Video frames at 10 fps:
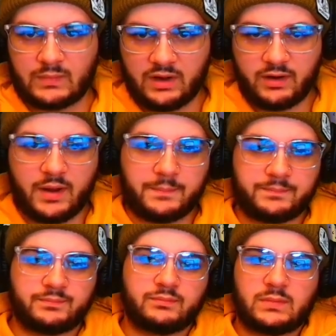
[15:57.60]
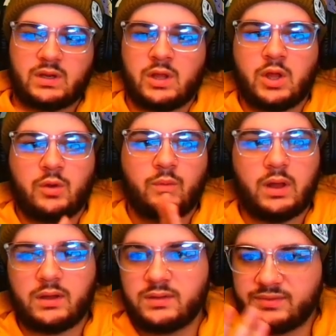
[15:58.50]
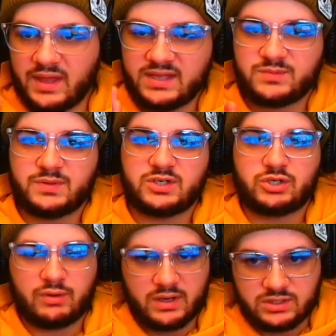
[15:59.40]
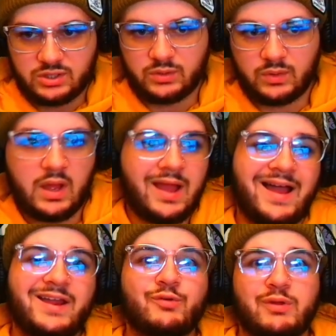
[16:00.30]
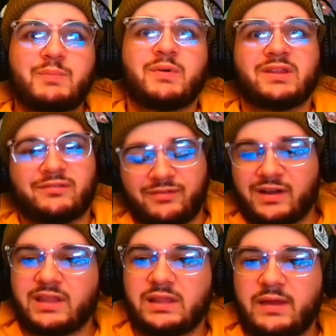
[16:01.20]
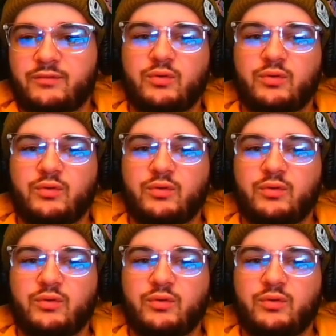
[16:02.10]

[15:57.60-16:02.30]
All right. Well, that has been Shrek 2. I had to replay the fucking level